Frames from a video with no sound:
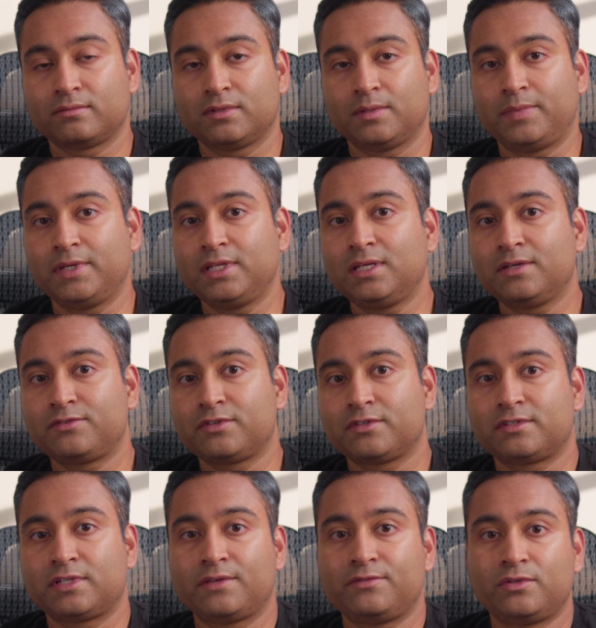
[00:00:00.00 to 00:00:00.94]
The PDF
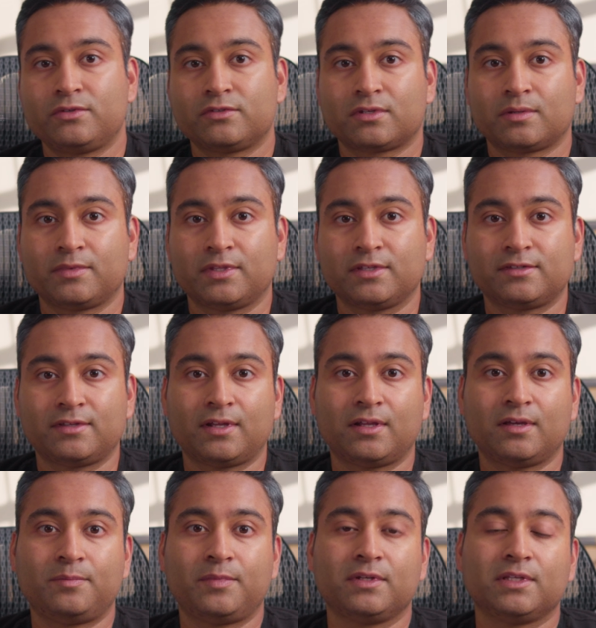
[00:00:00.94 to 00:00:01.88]
just saves you some of the
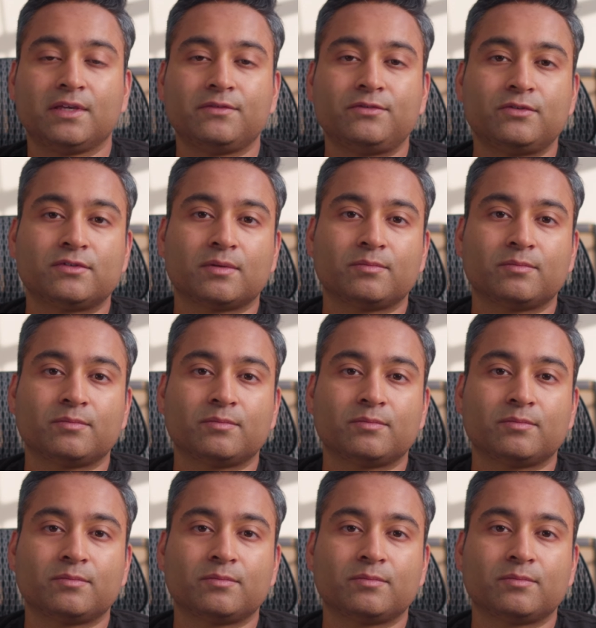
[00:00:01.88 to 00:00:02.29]
setup and gives you